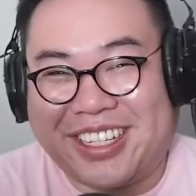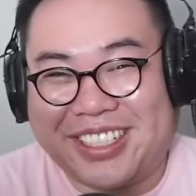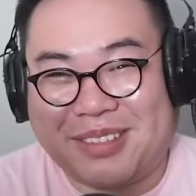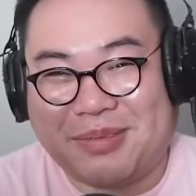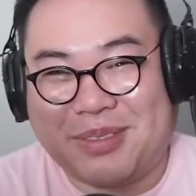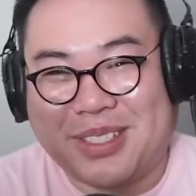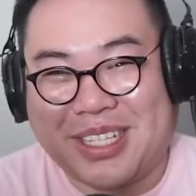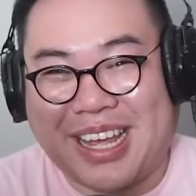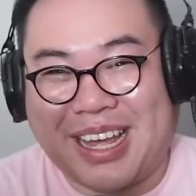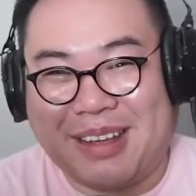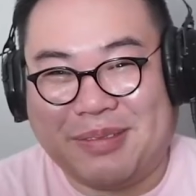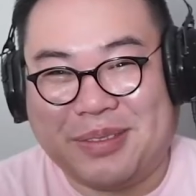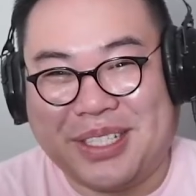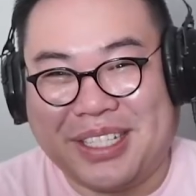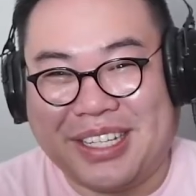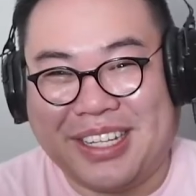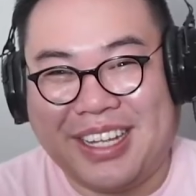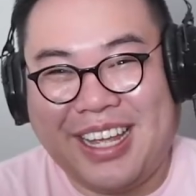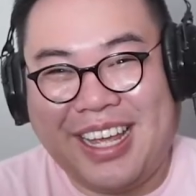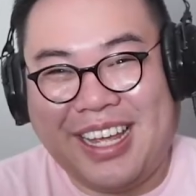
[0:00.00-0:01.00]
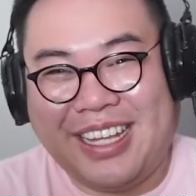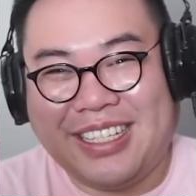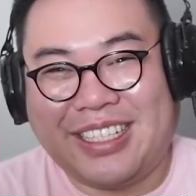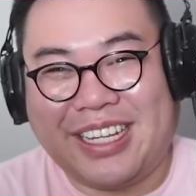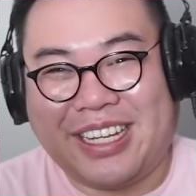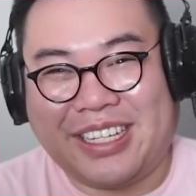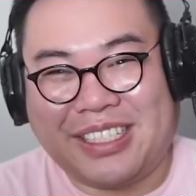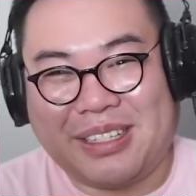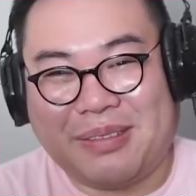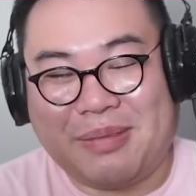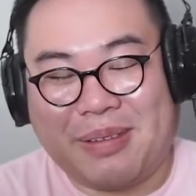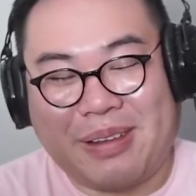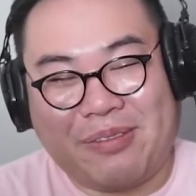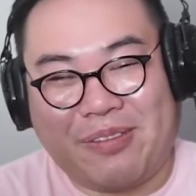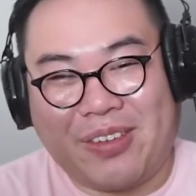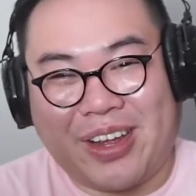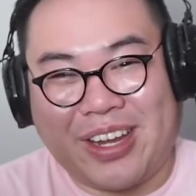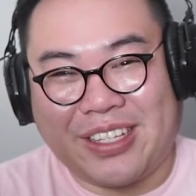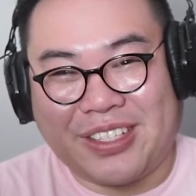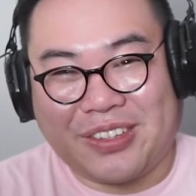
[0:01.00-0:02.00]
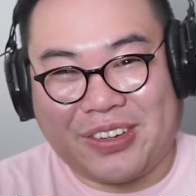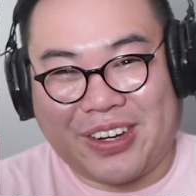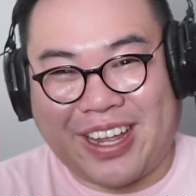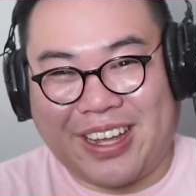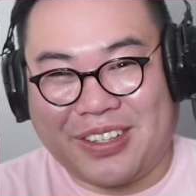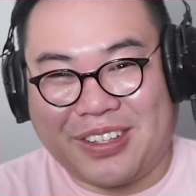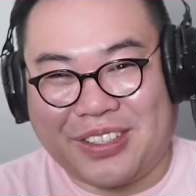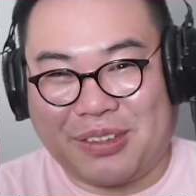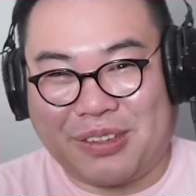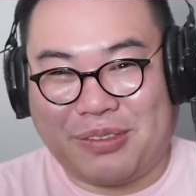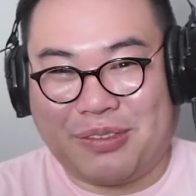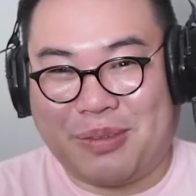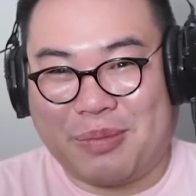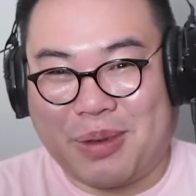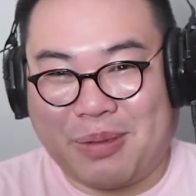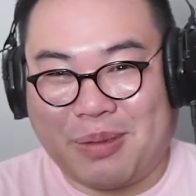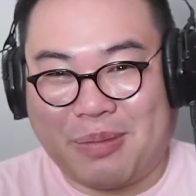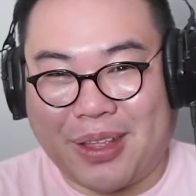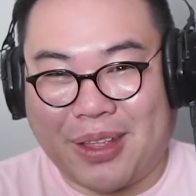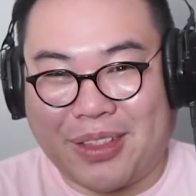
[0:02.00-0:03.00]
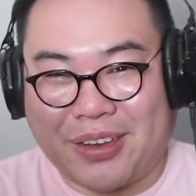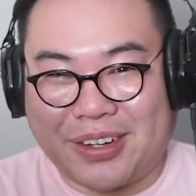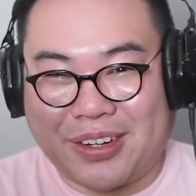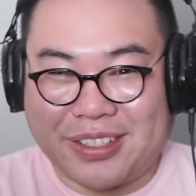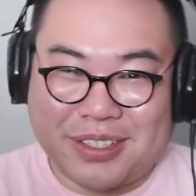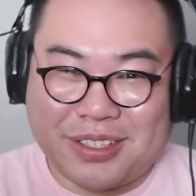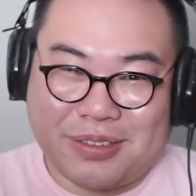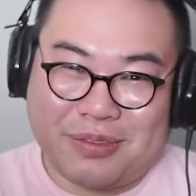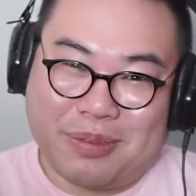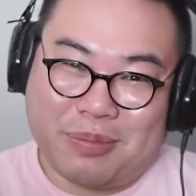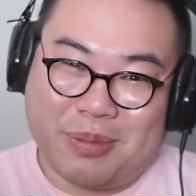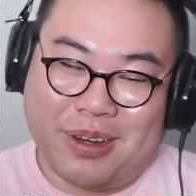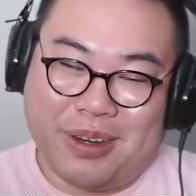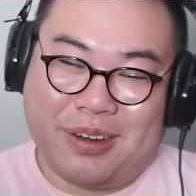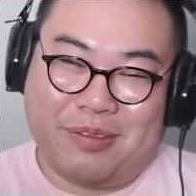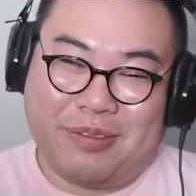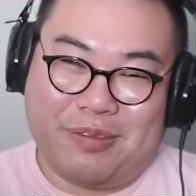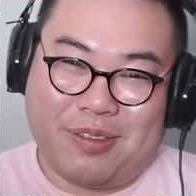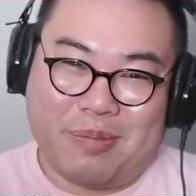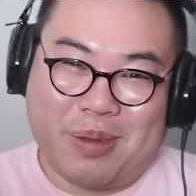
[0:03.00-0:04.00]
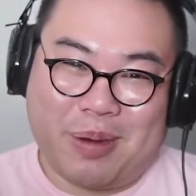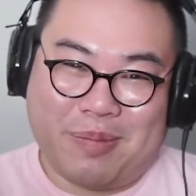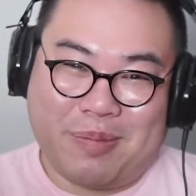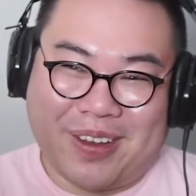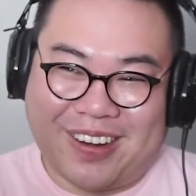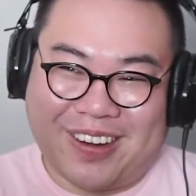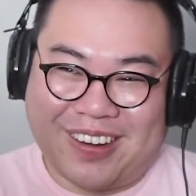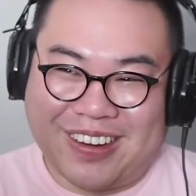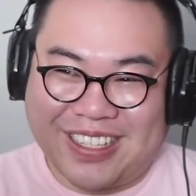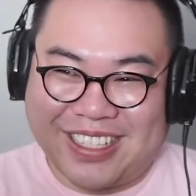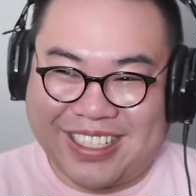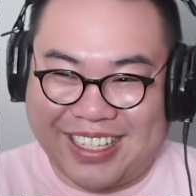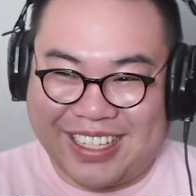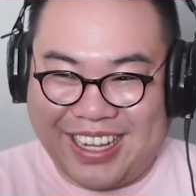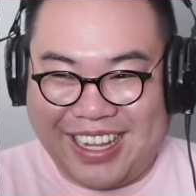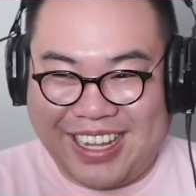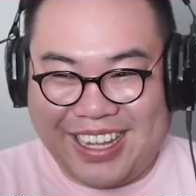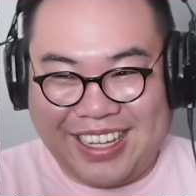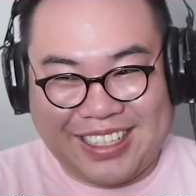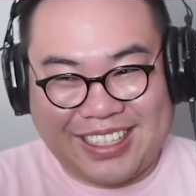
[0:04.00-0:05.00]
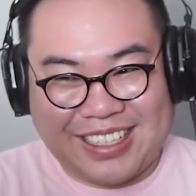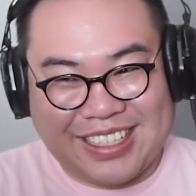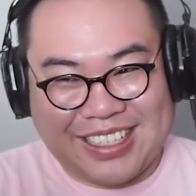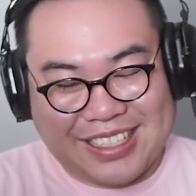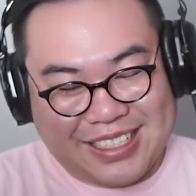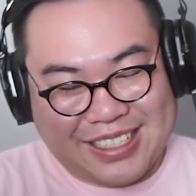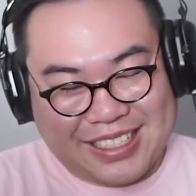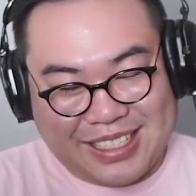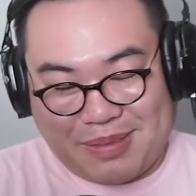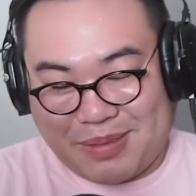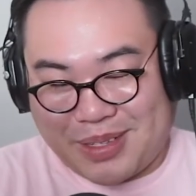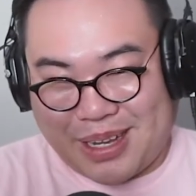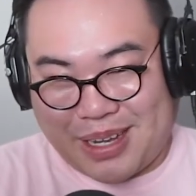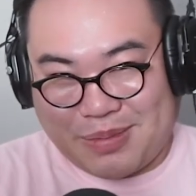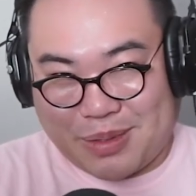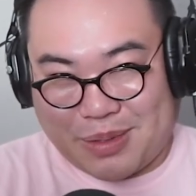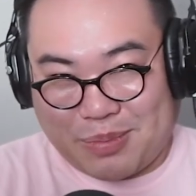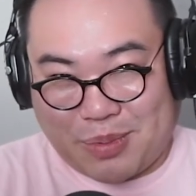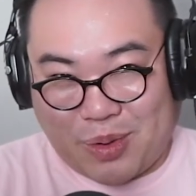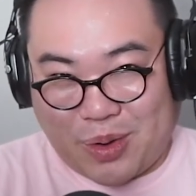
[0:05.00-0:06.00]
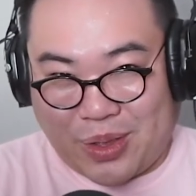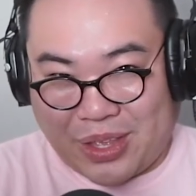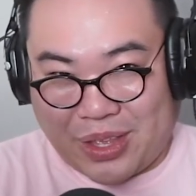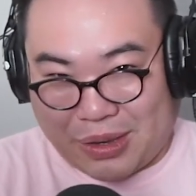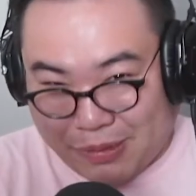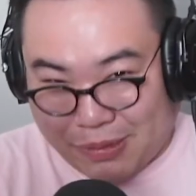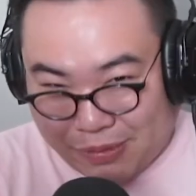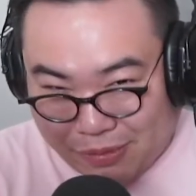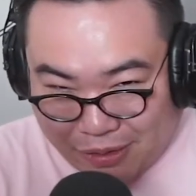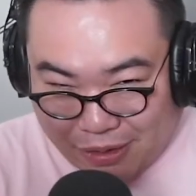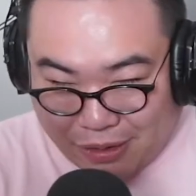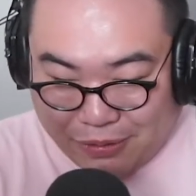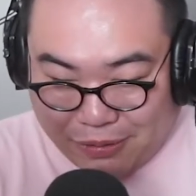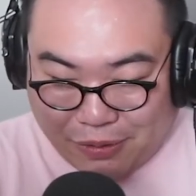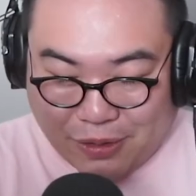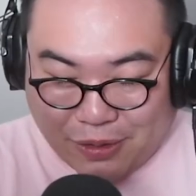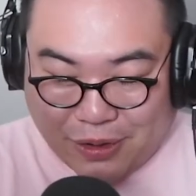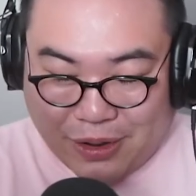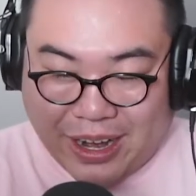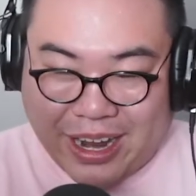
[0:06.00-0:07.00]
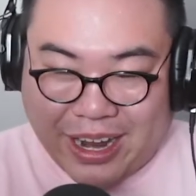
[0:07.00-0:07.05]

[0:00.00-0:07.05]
some time to take some advice or counsel from your mothers, from your parents, because sometimes the boy that you fall for